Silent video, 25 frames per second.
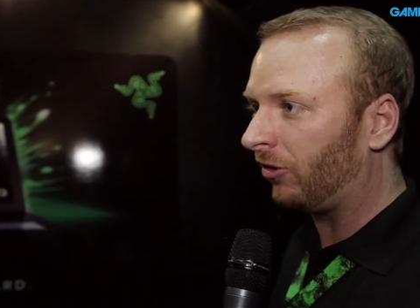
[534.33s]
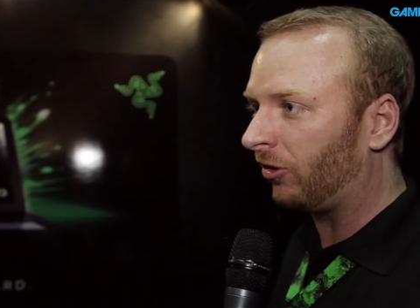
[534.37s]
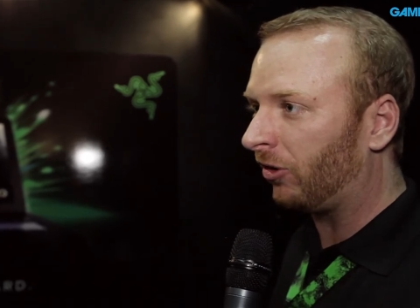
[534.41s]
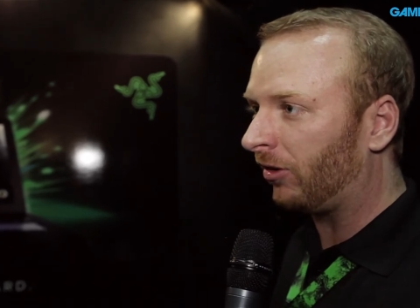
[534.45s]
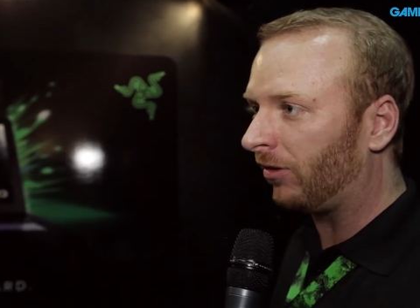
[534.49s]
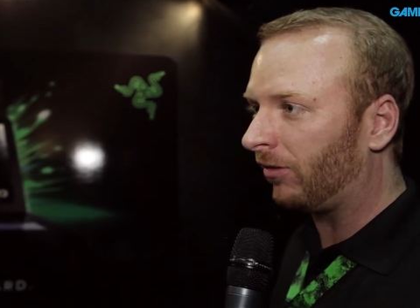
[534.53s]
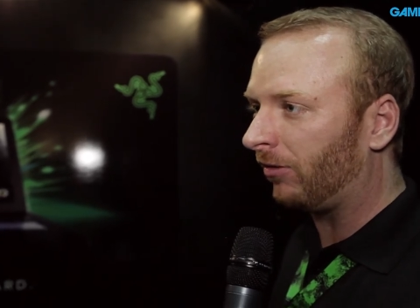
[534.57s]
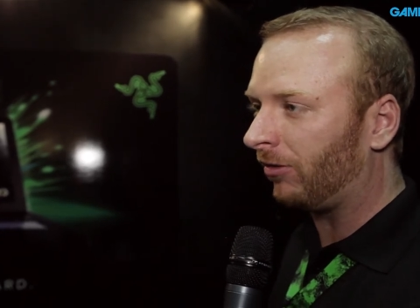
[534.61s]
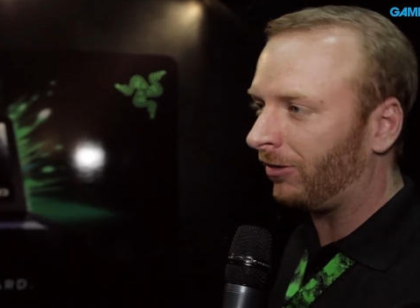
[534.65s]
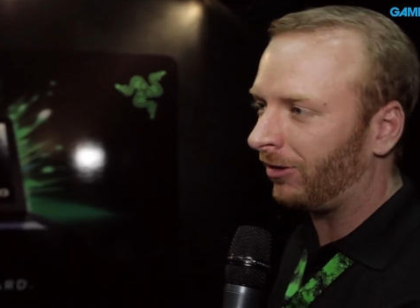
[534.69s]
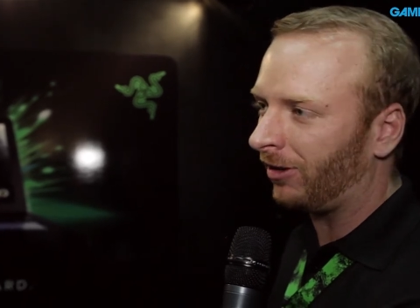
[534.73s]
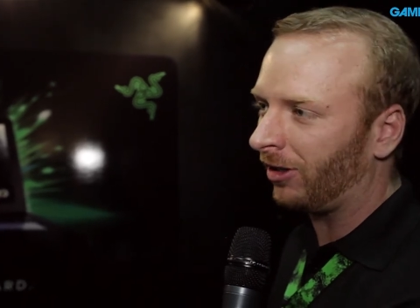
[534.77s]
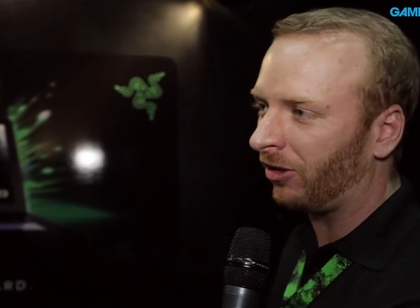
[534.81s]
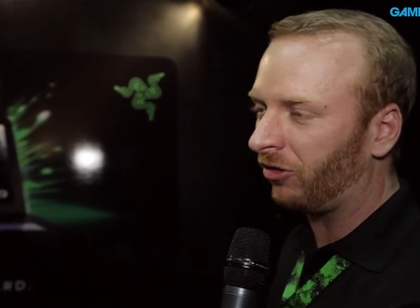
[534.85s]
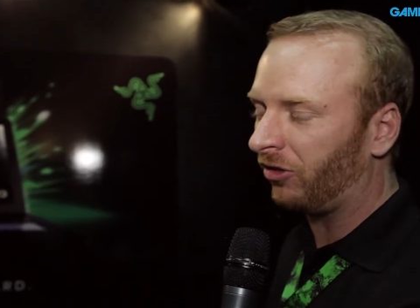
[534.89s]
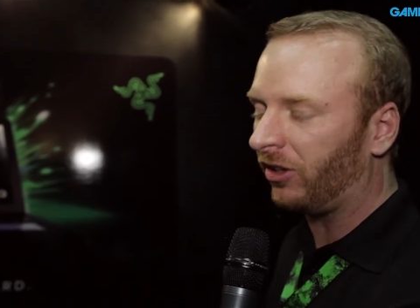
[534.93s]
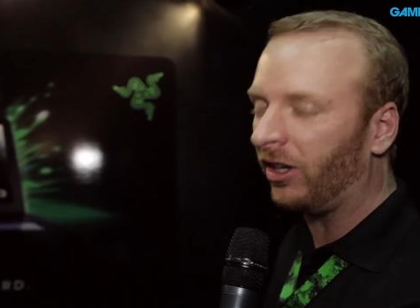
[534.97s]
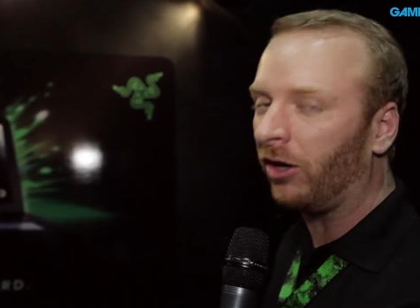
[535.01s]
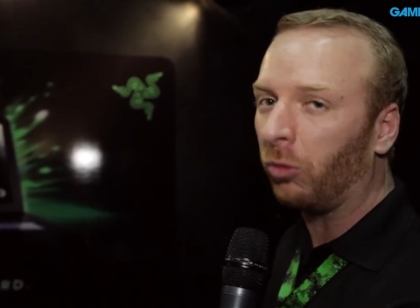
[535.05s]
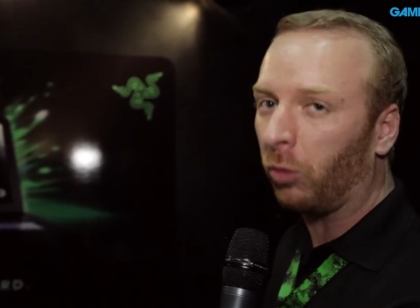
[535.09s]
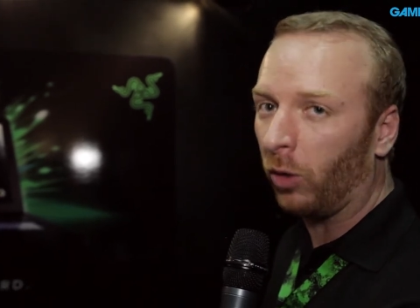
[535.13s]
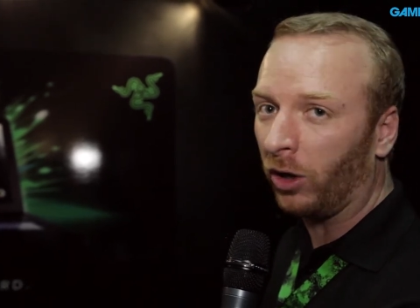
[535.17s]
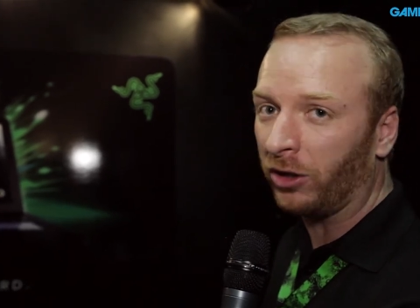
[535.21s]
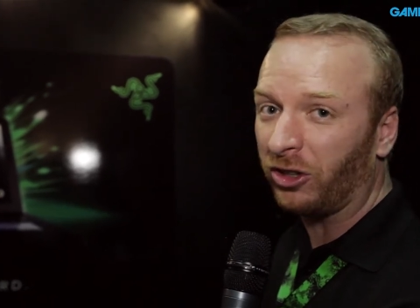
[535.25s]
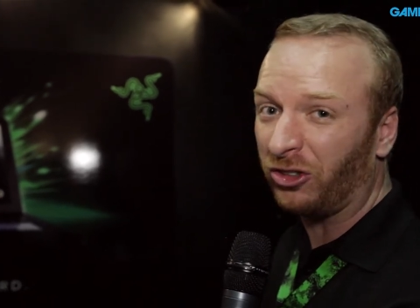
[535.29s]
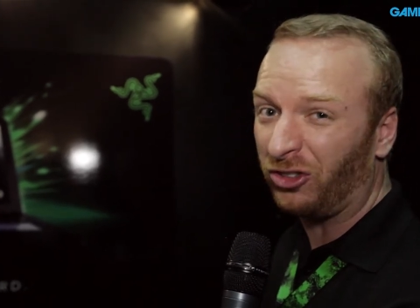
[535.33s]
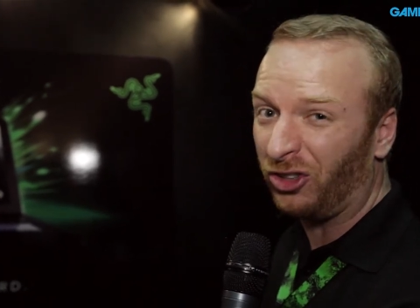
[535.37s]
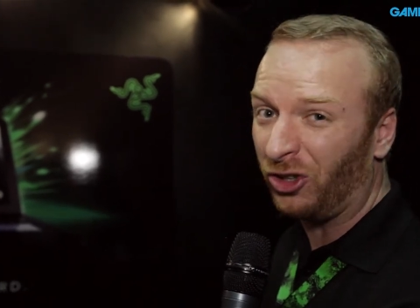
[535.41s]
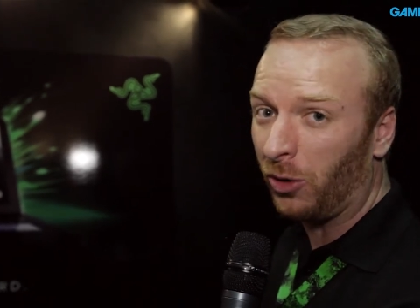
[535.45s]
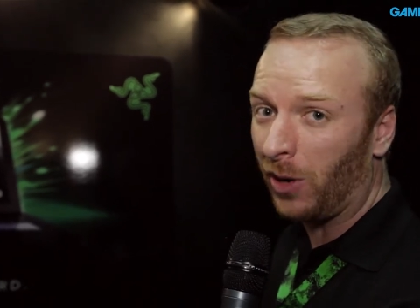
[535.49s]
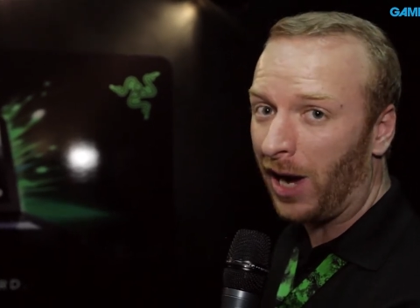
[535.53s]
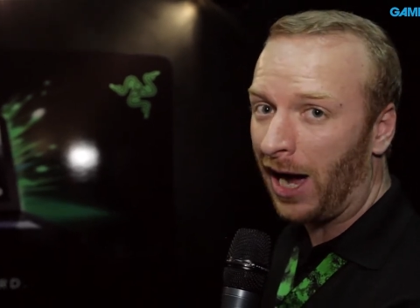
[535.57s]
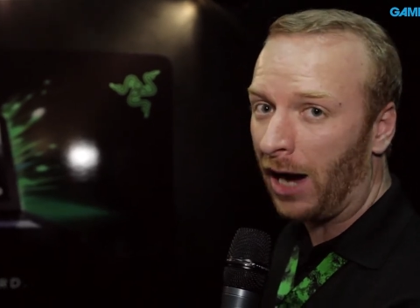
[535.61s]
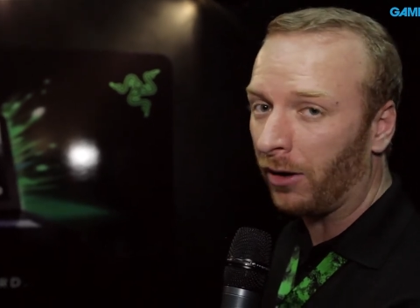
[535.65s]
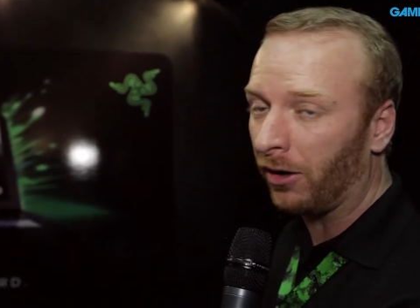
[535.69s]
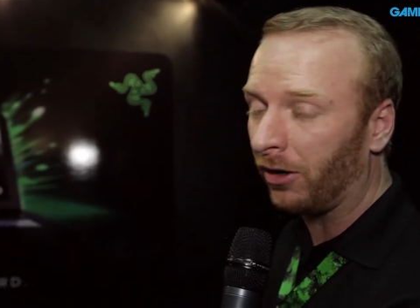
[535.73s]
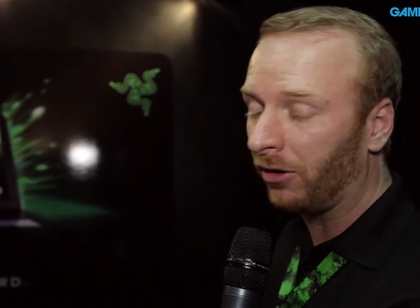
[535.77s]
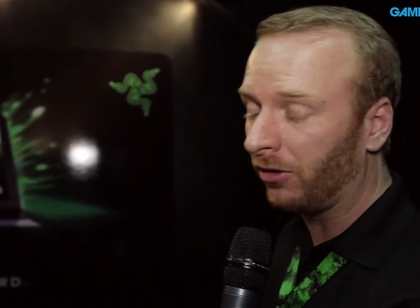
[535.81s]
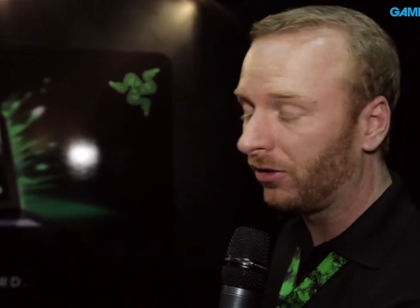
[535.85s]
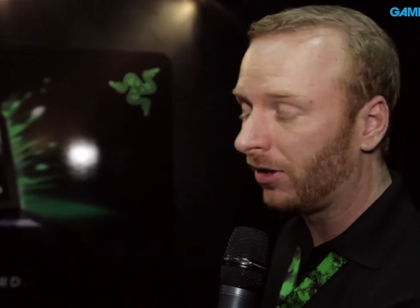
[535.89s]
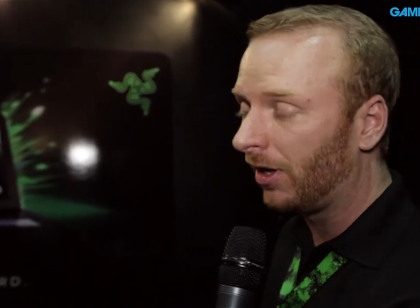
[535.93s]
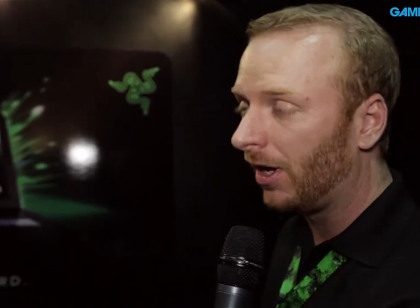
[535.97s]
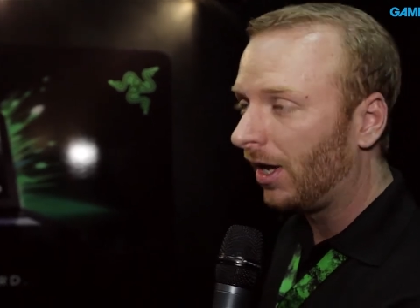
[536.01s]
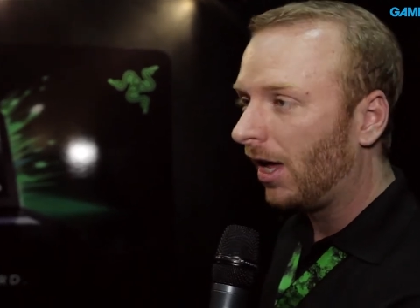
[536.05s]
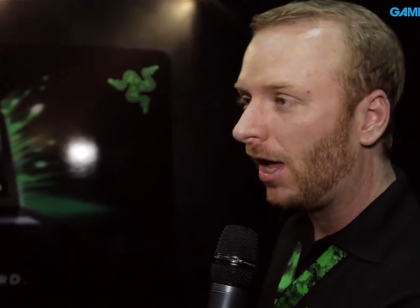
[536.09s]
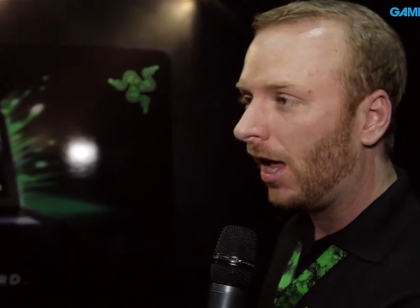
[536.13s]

you're going to see one to two hours.